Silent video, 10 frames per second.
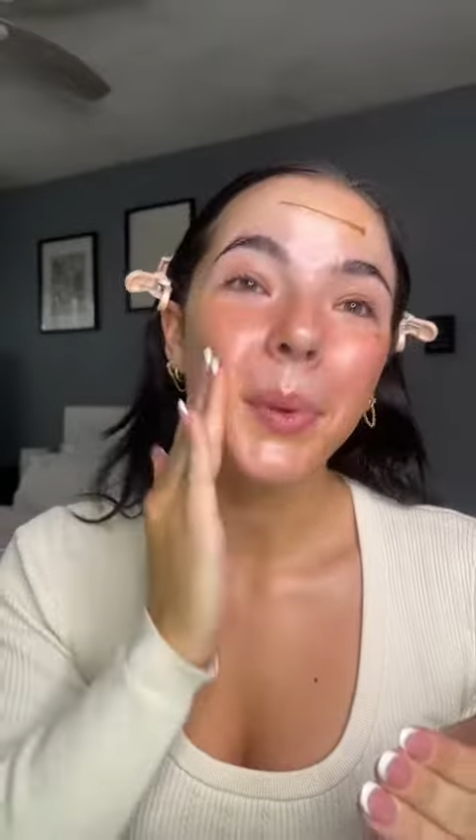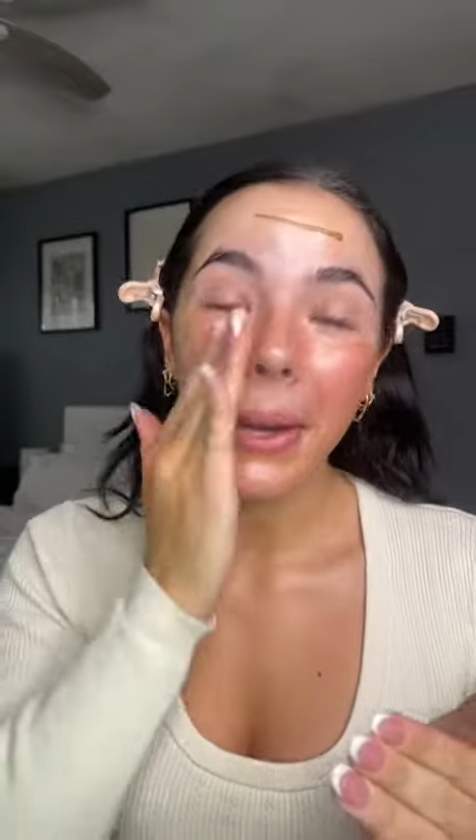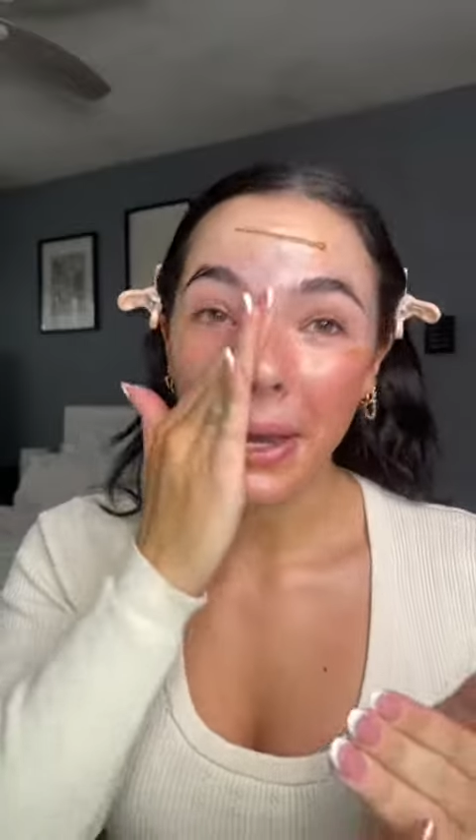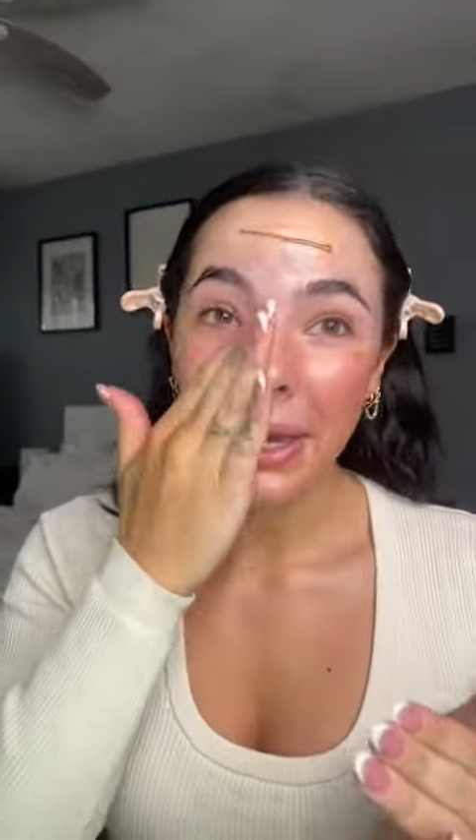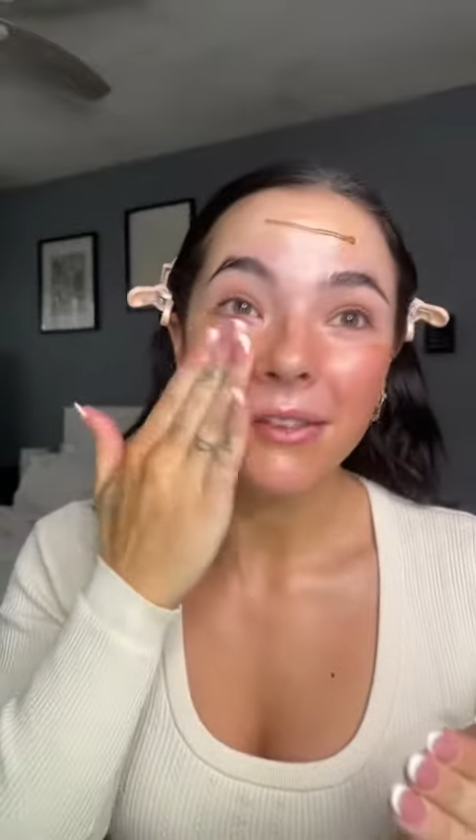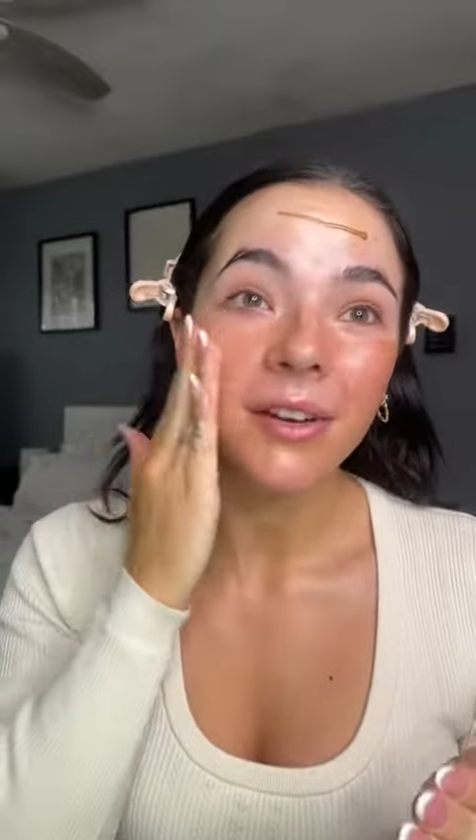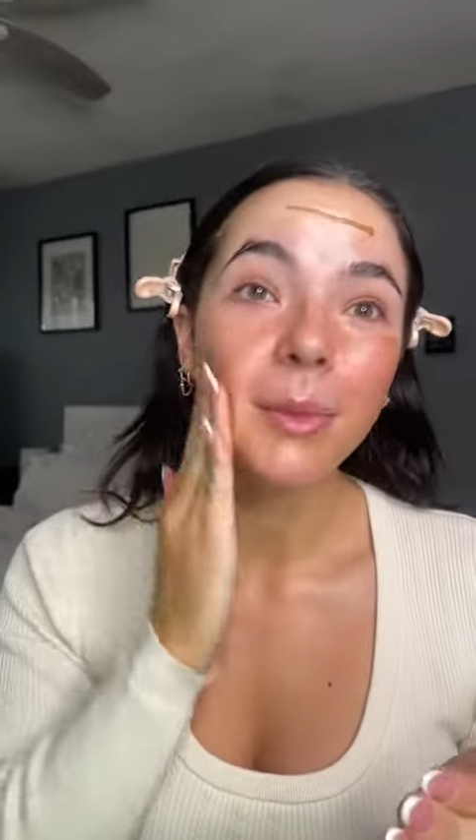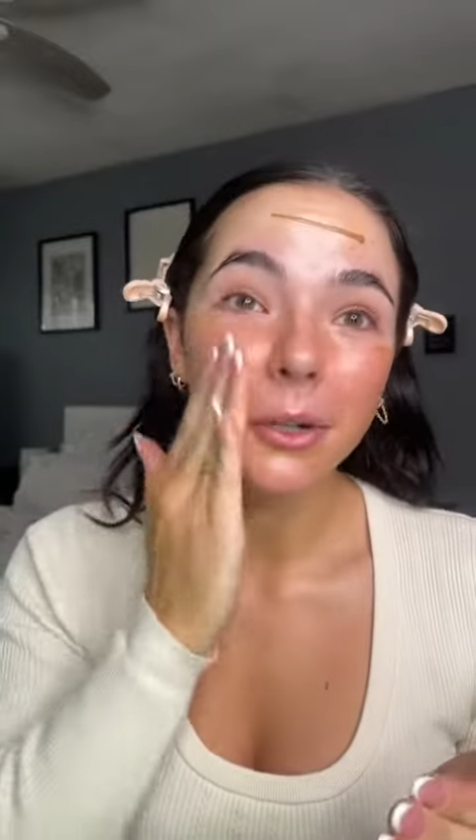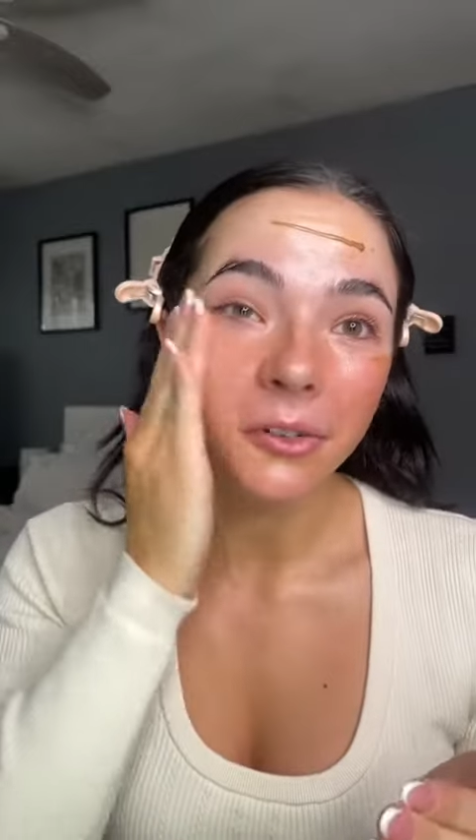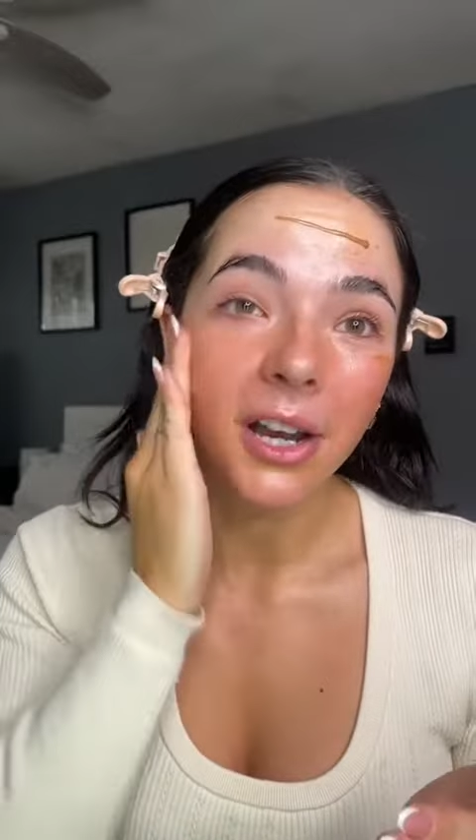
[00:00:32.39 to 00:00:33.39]
But if
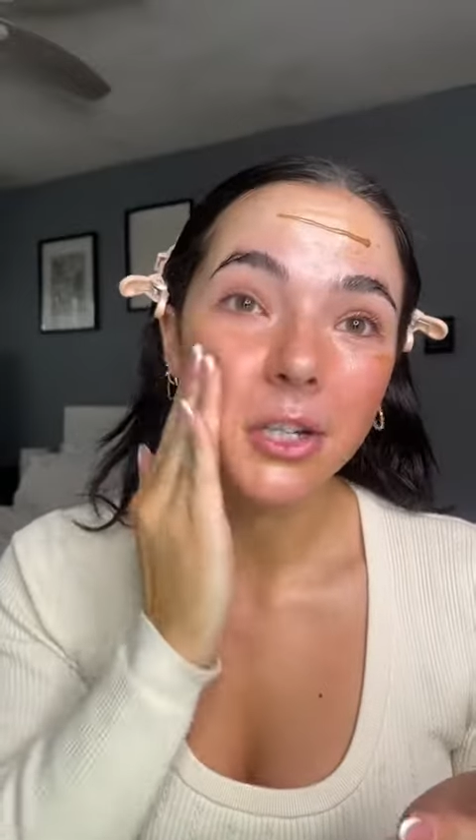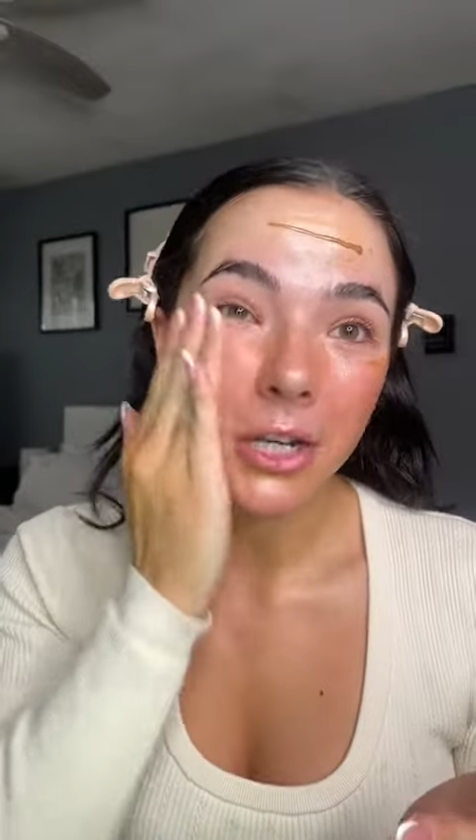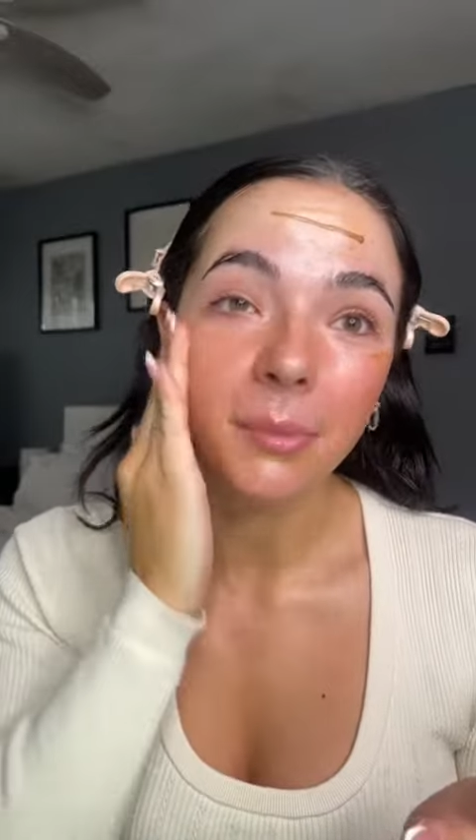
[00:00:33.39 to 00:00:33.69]
I'm in a rush,